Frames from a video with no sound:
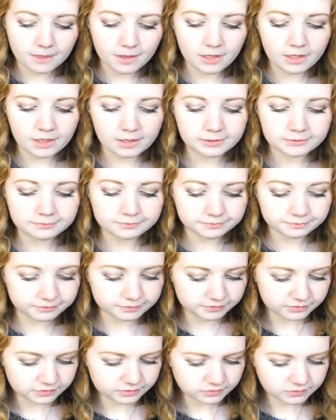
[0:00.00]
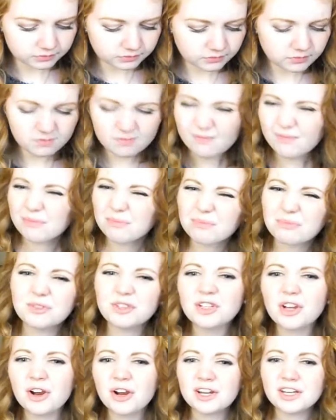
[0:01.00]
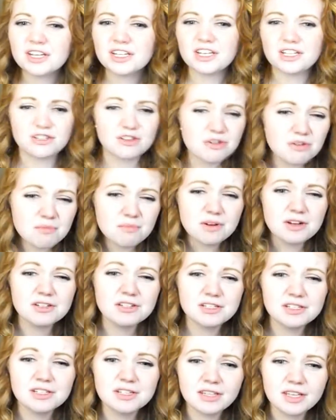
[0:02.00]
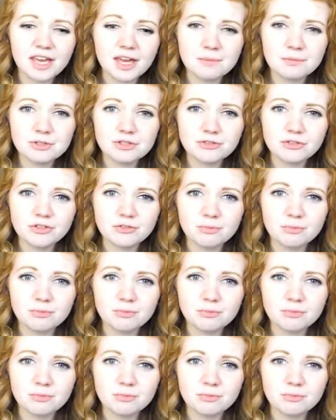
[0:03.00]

I'm sorry I didn't get too much into the chemistry